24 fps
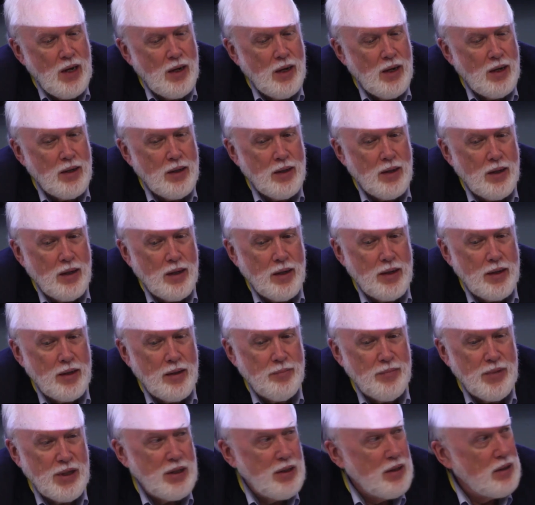I
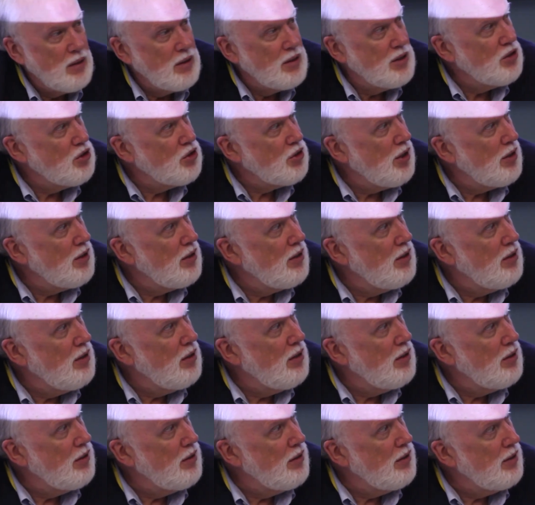immediately started
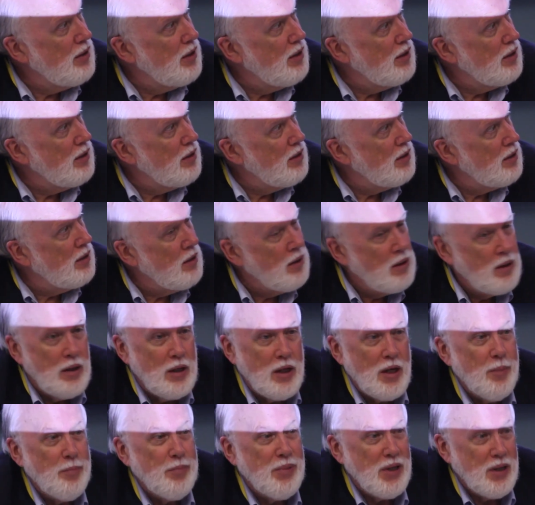on
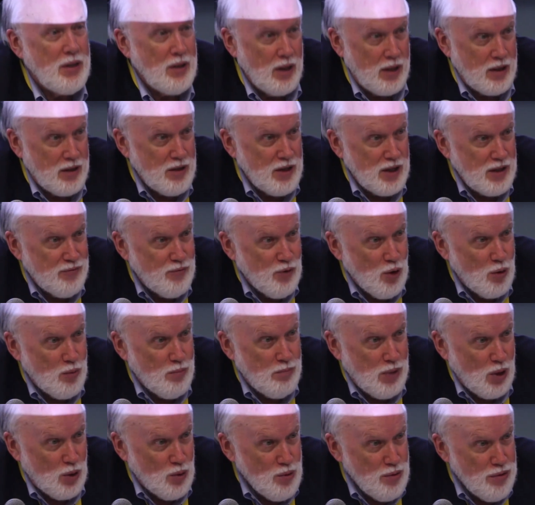IPI and Nevo
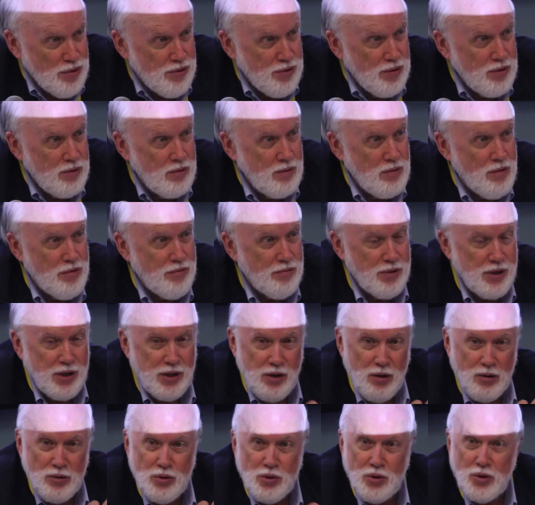both, 3
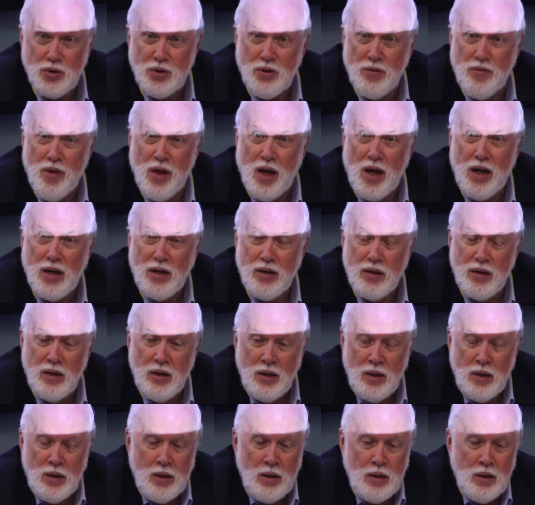doses of that.
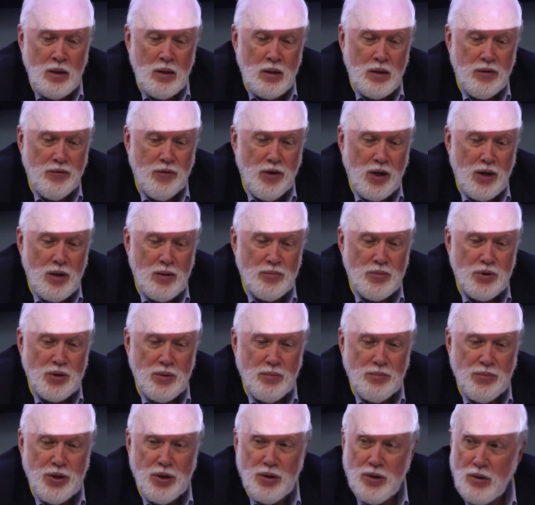Developed
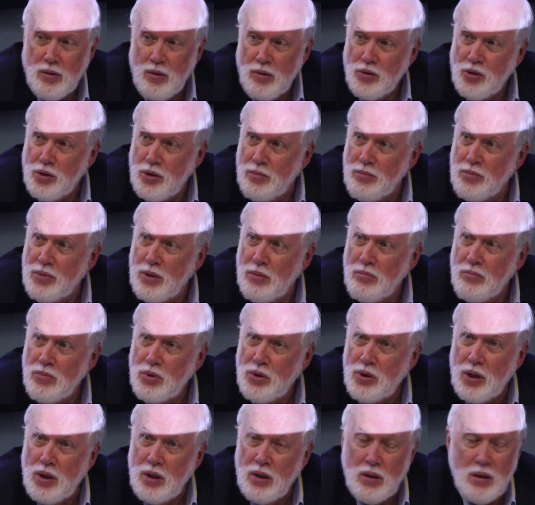some neuro
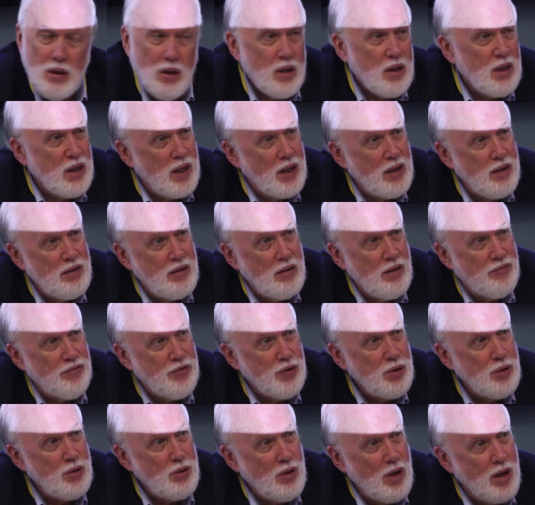symptoms, and I had a
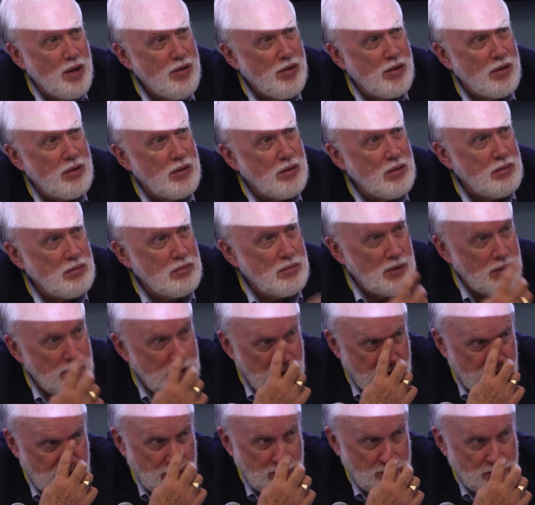few other
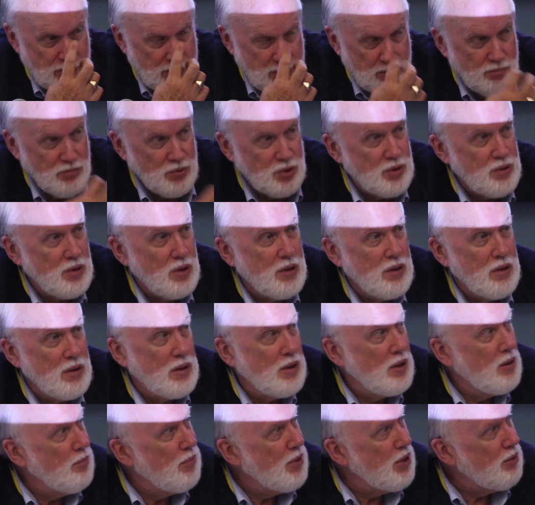little symptoms, a
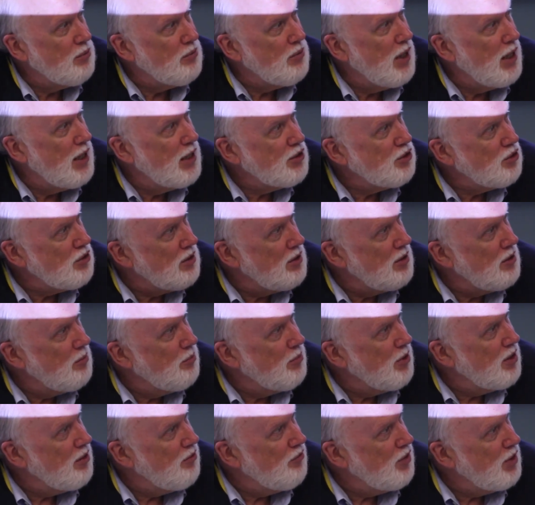little bit of rash, a little
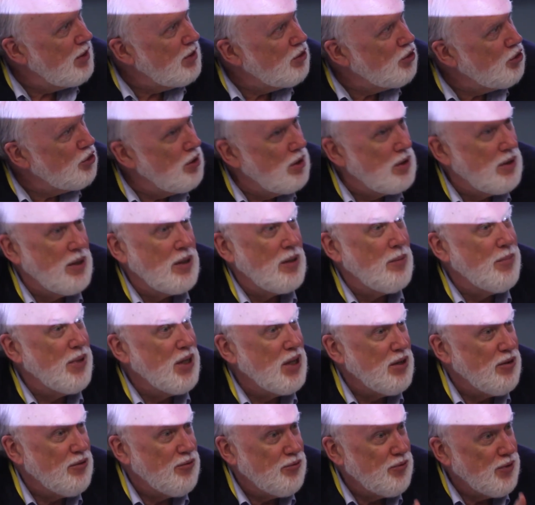bit of itch, a little
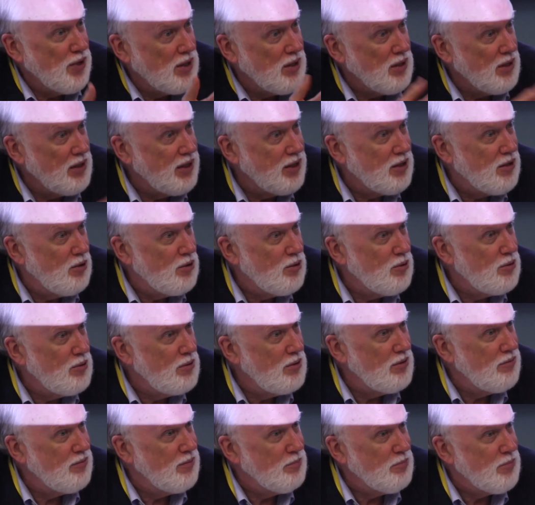bit of vitiligo,
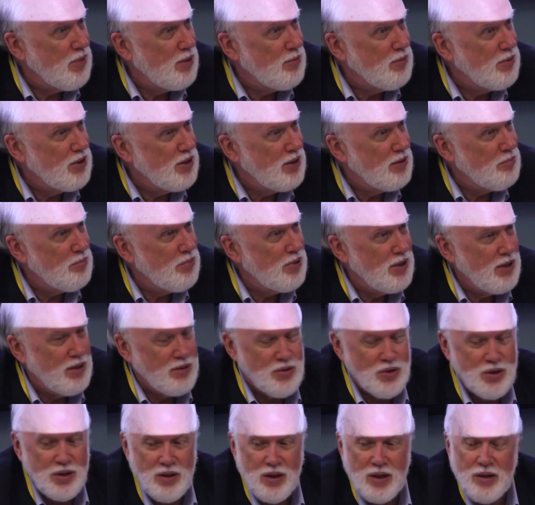probably not
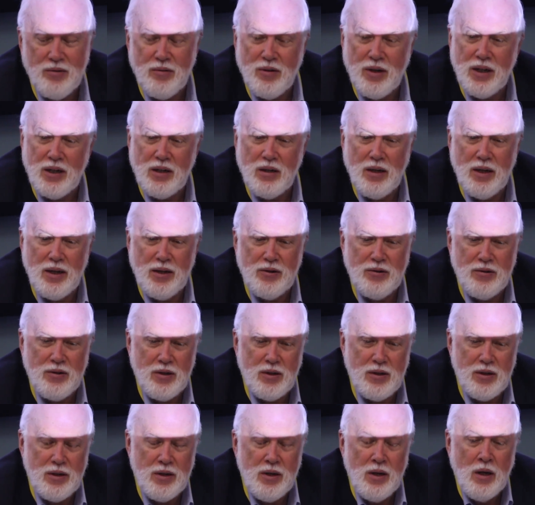pronouncing that right later
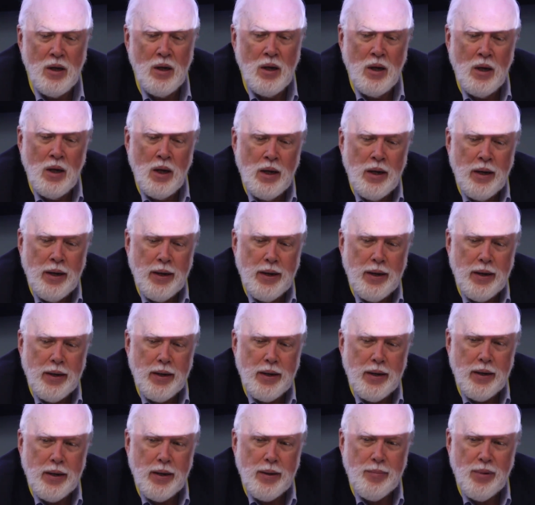on.
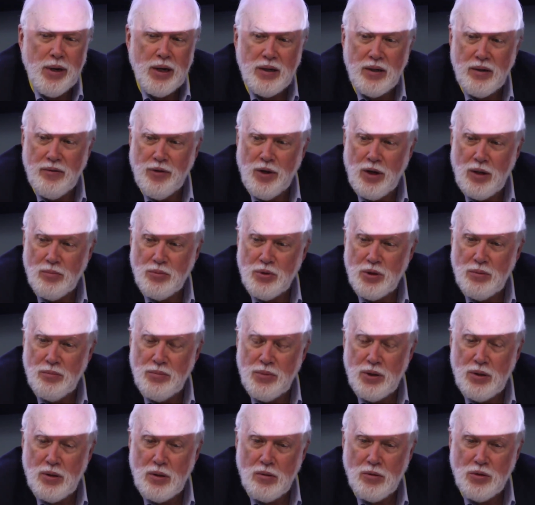But I developed some
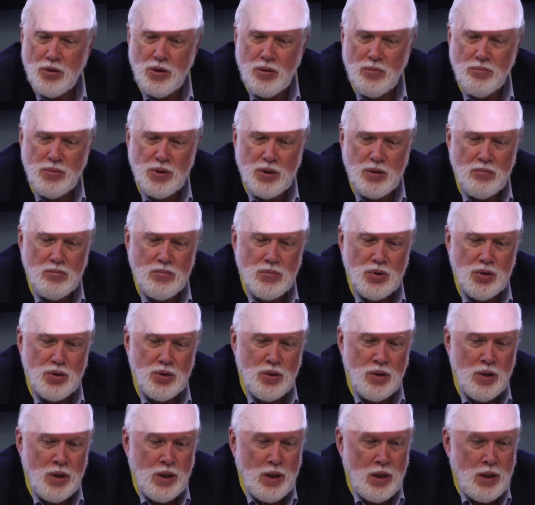neuro symptoms.
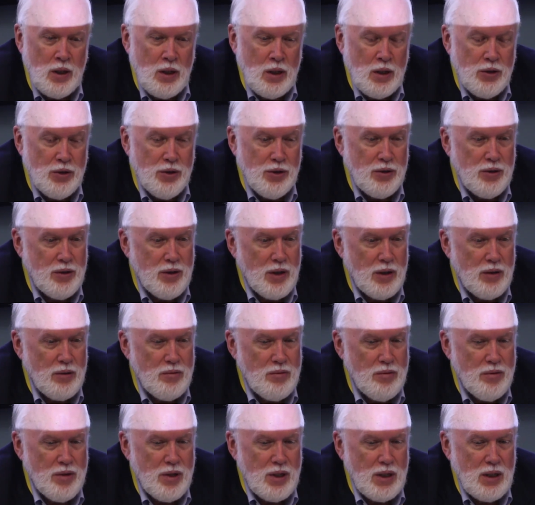Turned
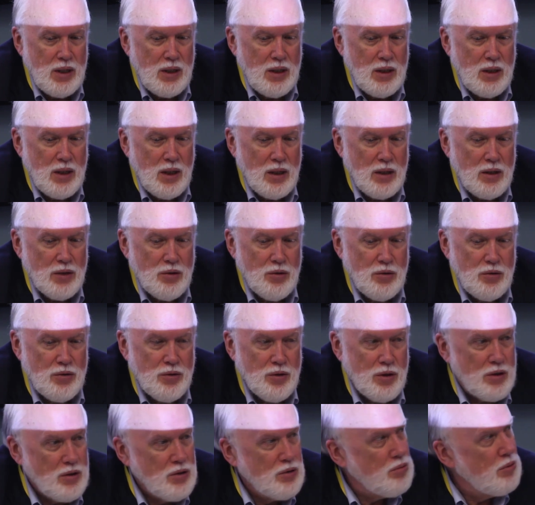out the 2
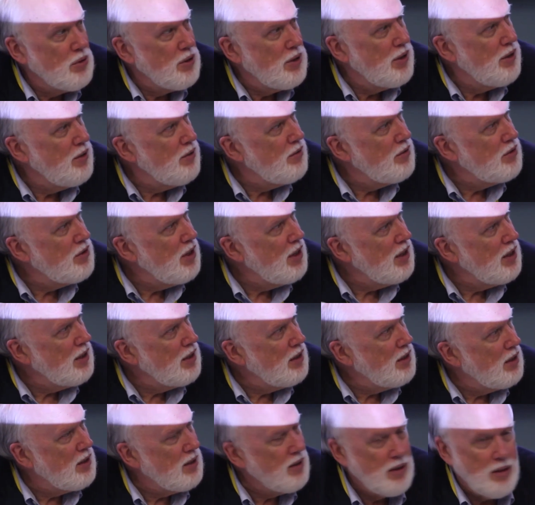drugs were
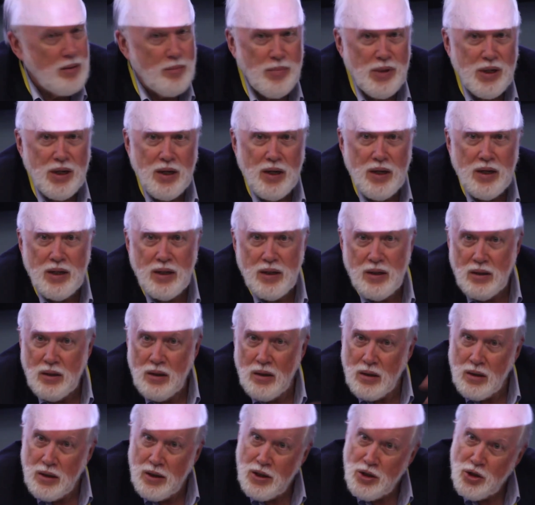irritating a little benign
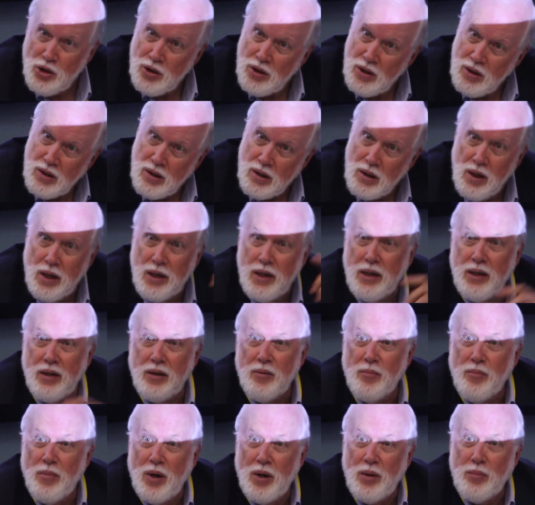lesion in the lining
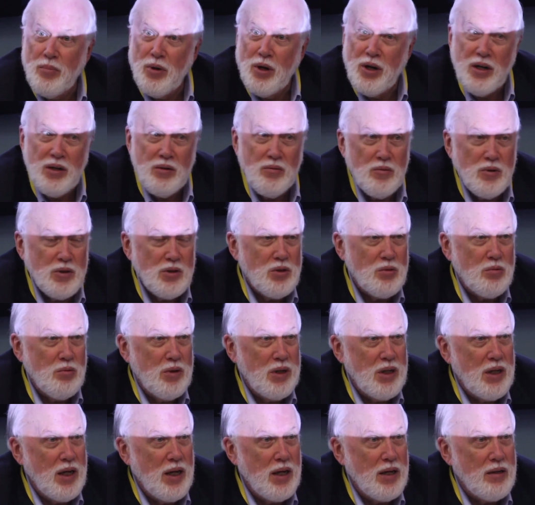of my brain, which
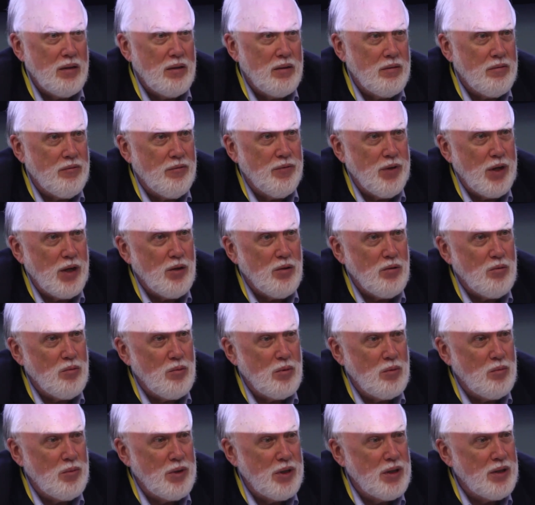we had found
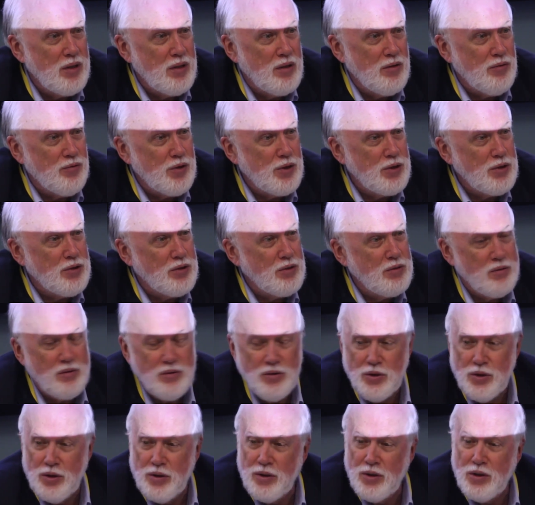when we did the first
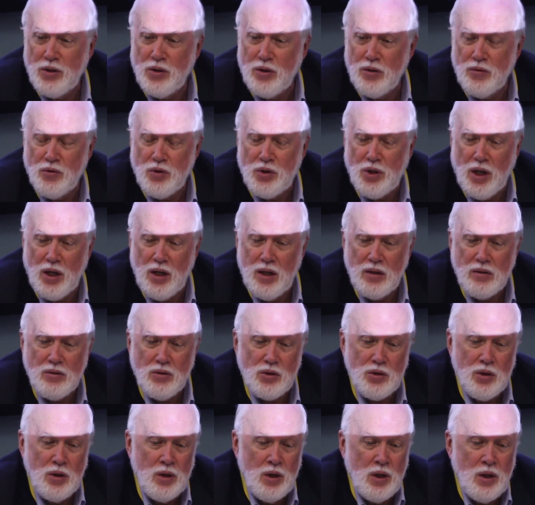series of
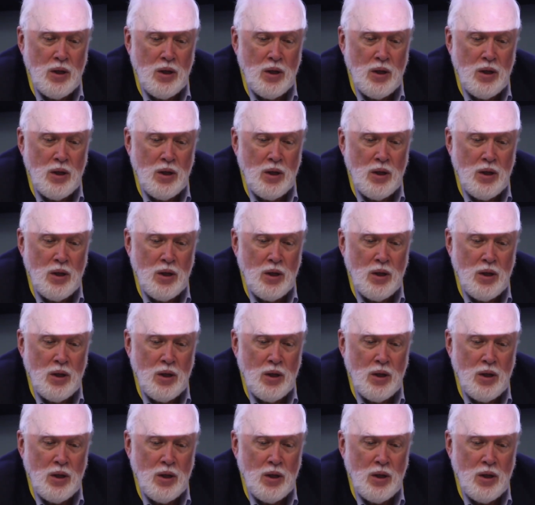scans.